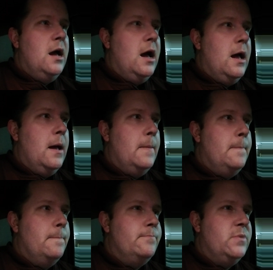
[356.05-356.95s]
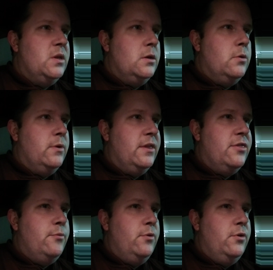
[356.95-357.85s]
going
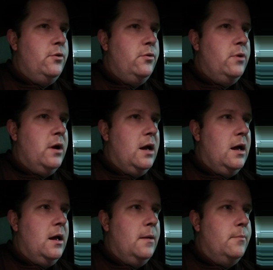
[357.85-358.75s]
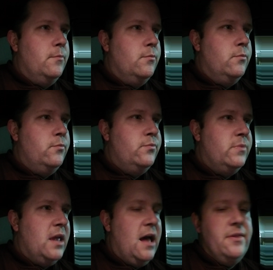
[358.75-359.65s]
through
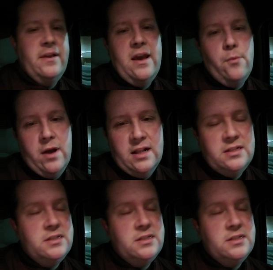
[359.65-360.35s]
how the day went.